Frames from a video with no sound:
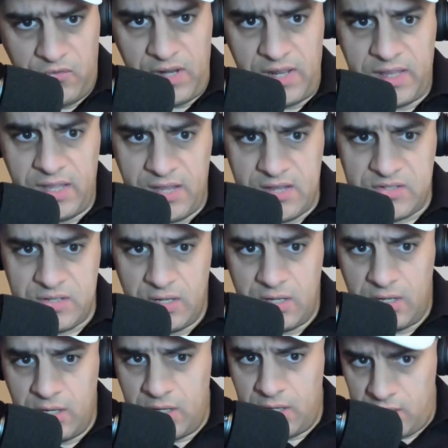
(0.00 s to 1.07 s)
Feeling is
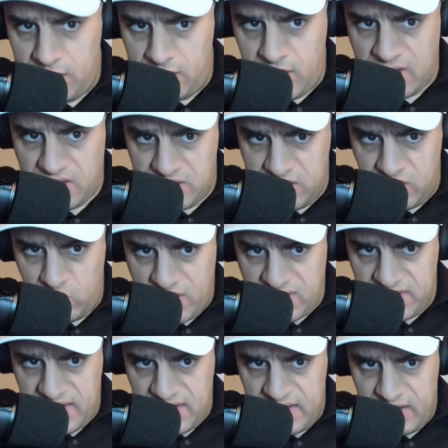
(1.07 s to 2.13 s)
that still
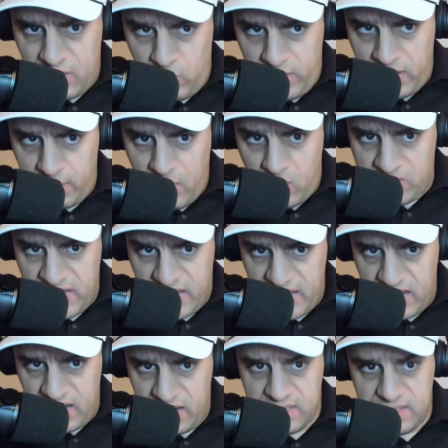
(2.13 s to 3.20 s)
resonated in Riddick Bowe's
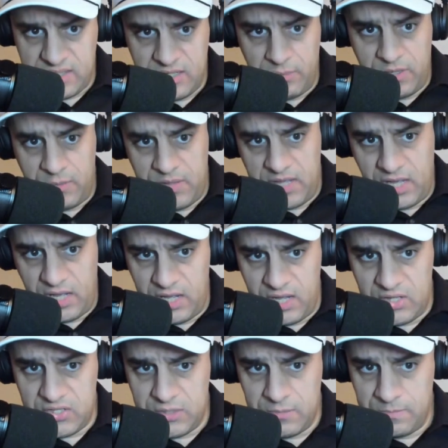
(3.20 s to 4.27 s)
head simply
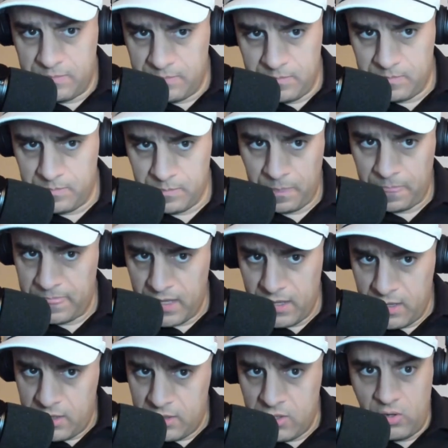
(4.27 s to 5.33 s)
because,
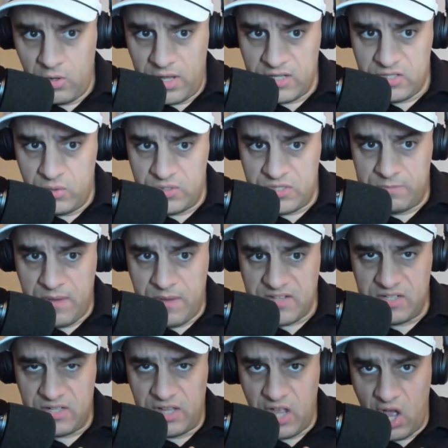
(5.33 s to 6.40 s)
you know, Lennox Lewis has
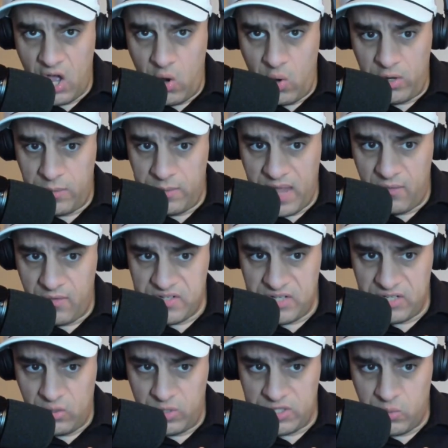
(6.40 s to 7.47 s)
basically owned him every
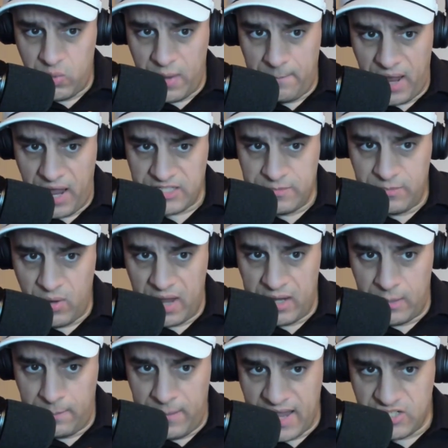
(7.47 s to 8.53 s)
single which way possible
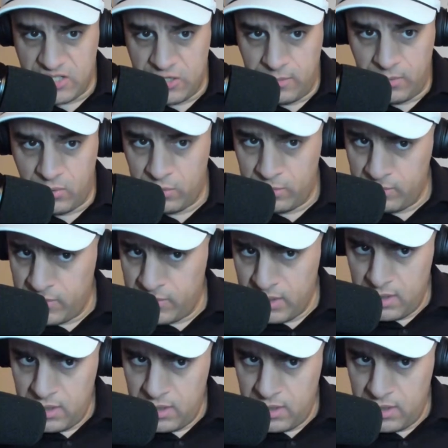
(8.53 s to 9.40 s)
and imaginable